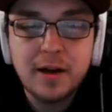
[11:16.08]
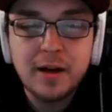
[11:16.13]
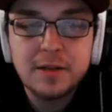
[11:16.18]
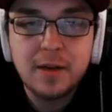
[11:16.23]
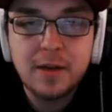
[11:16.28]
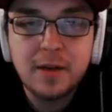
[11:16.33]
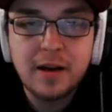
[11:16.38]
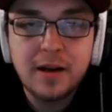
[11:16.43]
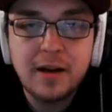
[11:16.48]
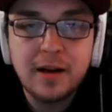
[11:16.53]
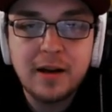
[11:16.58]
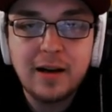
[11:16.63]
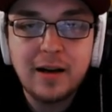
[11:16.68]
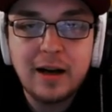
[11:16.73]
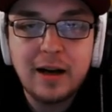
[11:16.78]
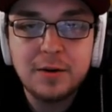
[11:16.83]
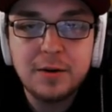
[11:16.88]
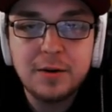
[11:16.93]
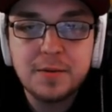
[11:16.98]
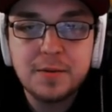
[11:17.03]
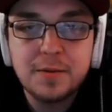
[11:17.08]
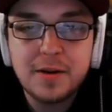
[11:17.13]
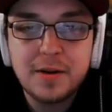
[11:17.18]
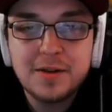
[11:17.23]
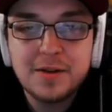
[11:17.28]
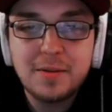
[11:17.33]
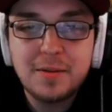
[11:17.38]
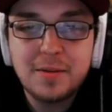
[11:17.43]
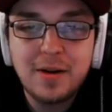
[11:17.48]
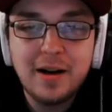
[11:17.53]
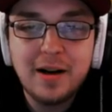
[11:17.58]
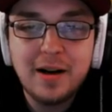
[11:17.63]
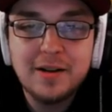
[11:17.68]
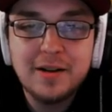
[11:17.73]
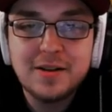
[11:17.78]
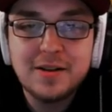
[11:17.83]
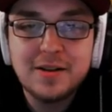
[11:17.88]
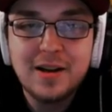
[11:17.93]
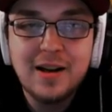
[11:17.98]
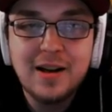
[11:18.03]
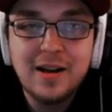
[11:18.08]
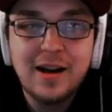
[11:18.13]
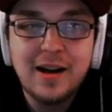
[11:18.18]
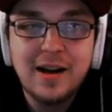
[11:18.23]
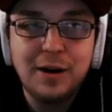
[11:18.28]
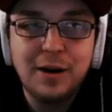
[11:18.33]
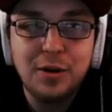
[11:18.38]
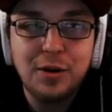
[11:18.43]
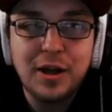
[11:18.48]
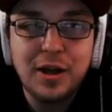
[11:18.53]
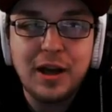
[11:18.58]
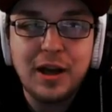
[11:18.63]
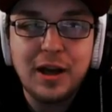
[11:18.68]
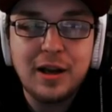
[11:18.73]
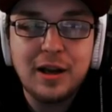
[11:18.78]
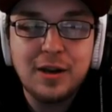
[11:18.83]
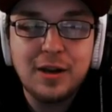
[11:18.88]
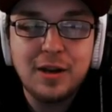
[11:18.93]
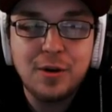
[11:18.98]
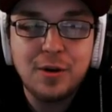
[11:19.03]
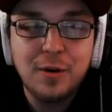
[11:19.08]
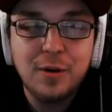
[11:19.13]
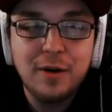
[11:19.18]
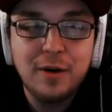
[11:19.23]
by it. I was pretty surprised. I don't think either one of